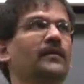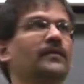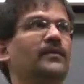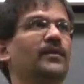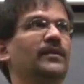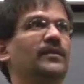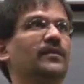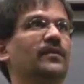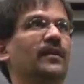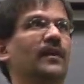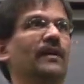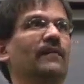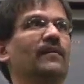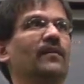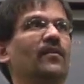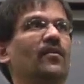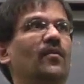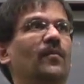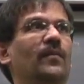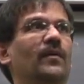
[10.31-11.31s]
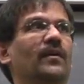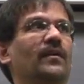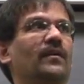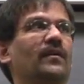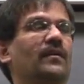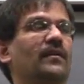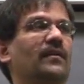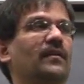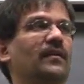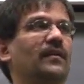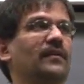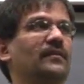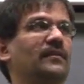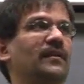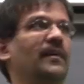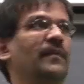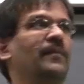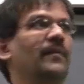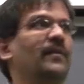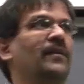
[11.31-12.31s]
So you should have the homework,
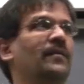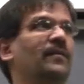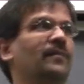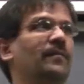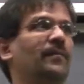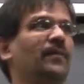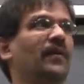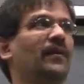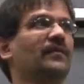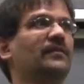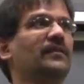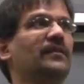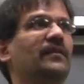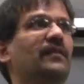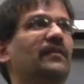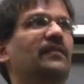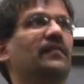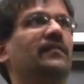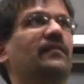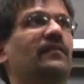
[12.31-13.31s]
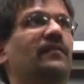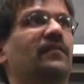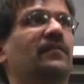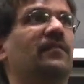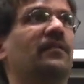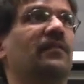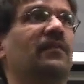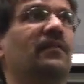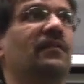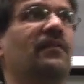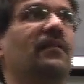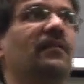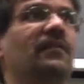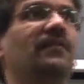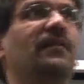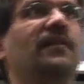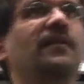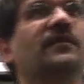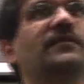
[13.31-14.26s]
assignment, project, the